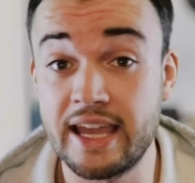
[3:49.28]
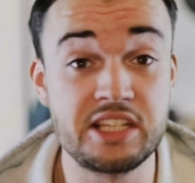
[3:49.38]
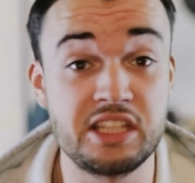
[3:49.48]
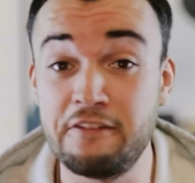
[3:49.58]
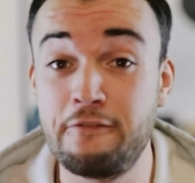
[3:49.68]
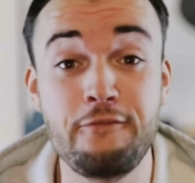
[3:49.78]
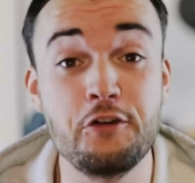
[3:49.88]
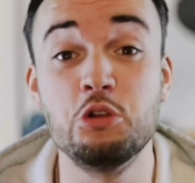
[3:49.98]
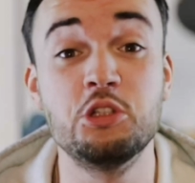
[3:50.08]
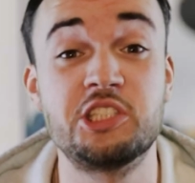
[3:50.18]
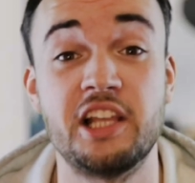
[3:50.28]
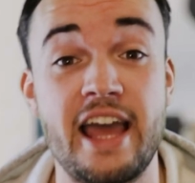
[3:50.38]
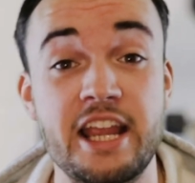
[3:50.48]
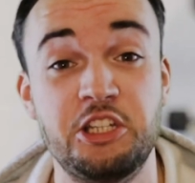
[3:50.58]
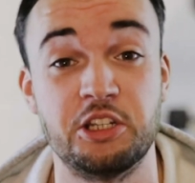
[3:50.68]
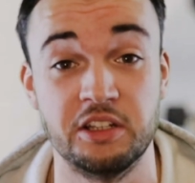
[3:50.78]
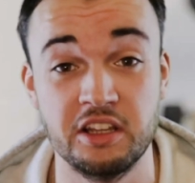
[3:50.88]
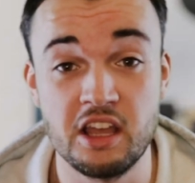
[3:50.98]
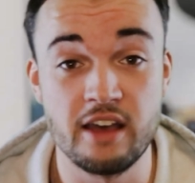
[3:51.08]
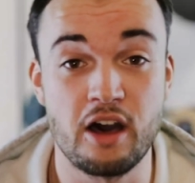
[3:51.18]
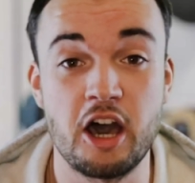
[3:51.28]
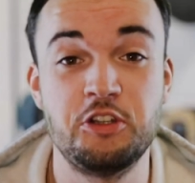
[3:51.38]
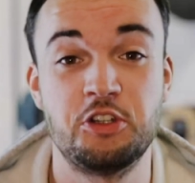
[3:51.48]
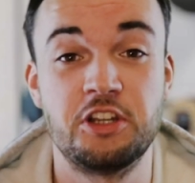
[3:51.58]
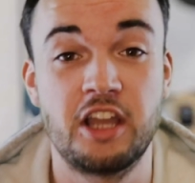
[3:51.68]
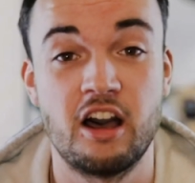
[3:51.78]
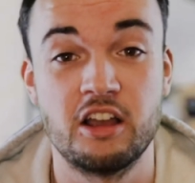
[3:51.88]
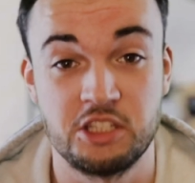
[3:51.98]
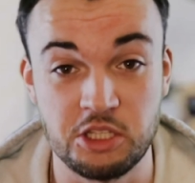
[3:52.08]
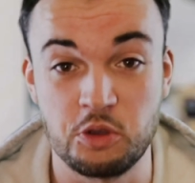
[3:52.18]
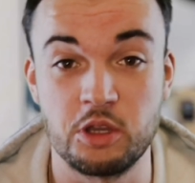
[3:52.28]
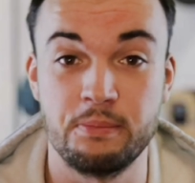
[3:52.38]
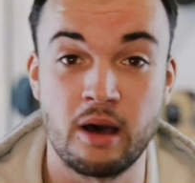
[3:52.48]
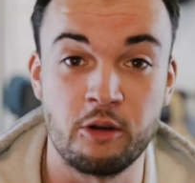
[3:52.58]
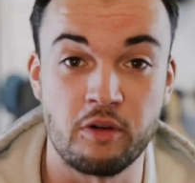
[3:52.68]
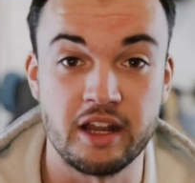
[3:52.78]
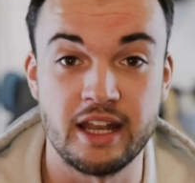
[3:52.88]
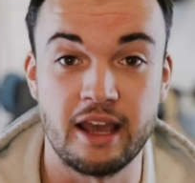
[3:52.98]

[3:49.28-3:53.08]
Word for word: That is the full selection of hydrogen cars that you can buy right